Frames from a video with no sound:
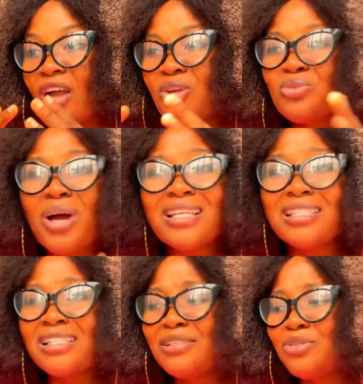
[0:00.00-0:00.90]
So
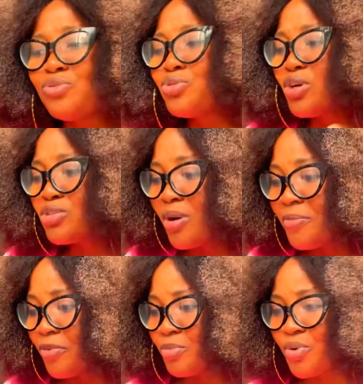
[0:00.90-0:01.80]
actually, you just come
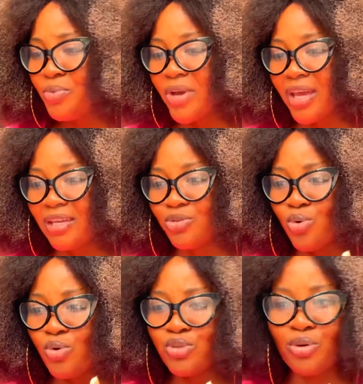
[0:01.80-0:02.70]
from nowhere, you
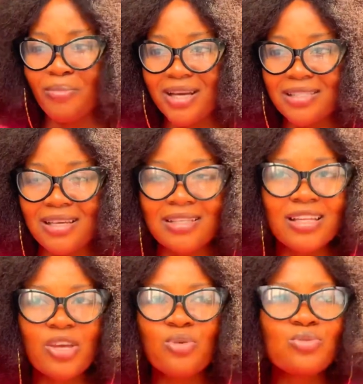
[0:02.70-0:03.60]
hold your masters, and
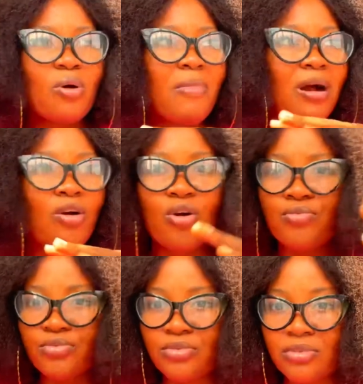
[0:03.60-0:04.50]
then you want to come and
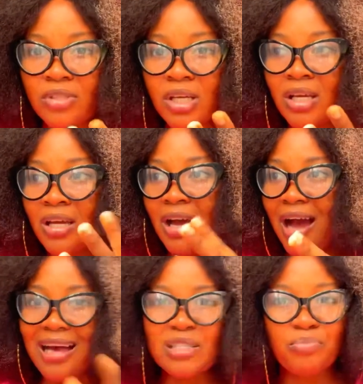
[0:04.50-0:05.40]
govern
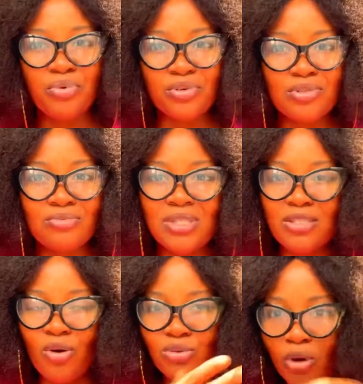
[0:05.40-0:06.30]
as boss with
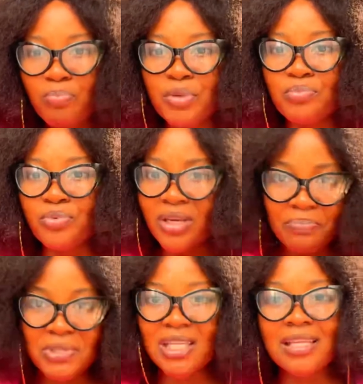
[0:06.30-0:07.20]
on top people
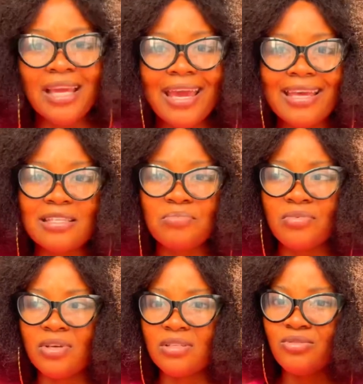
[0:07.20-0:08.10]
where say they get
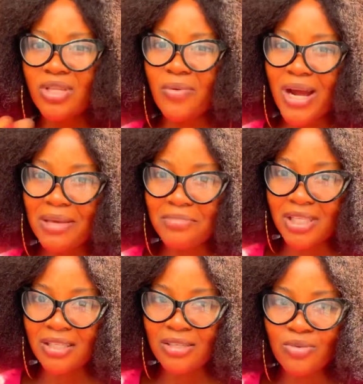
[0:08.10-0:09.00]
experience. You dey whine
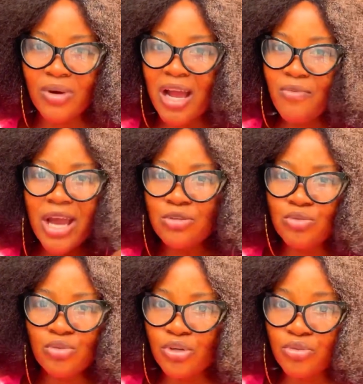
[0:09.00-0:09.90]
me. Where you
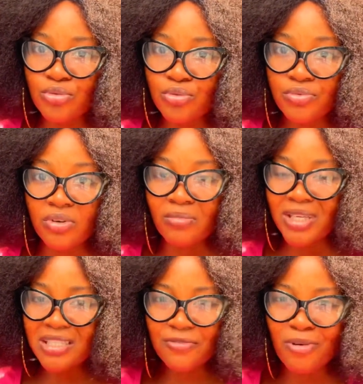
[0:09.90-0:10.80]
do your juju from?
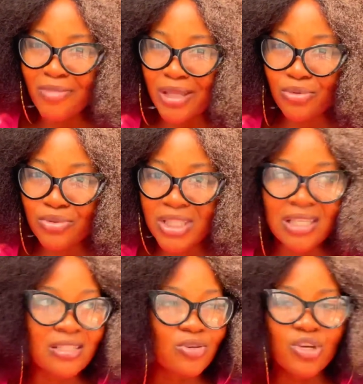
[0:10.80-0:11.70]
Is it from Edo
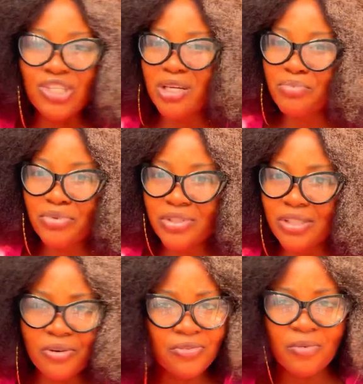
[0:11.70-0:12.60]
State, Ijebu Ode,
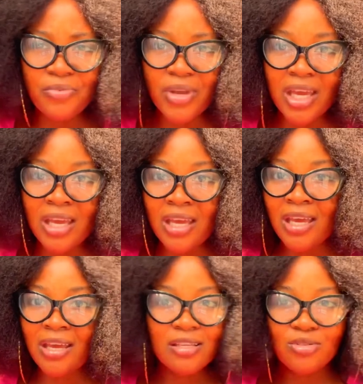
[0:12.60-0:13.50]
or from where?
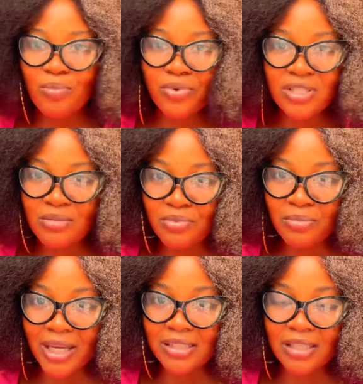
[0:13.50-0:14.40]
It's not possible,
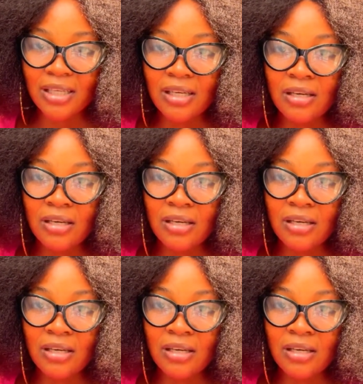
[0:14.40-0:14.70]
my dear.